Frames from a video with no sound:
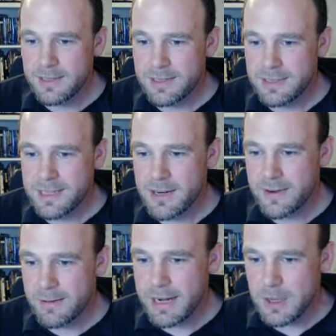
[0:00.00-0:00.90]
stick
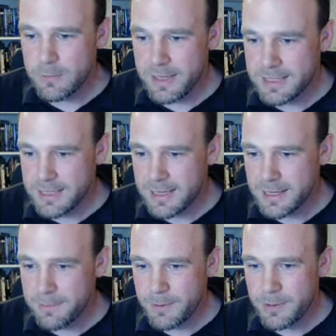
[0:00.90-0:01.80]
around and help this guy
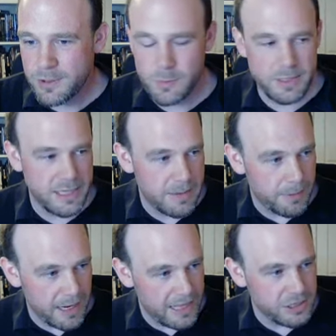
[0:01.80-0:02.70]
because we did
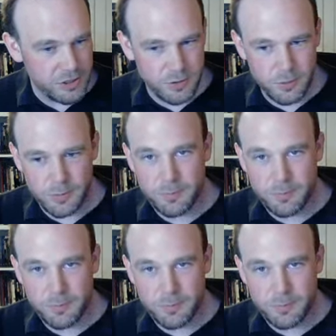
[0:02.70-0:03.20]
pledge to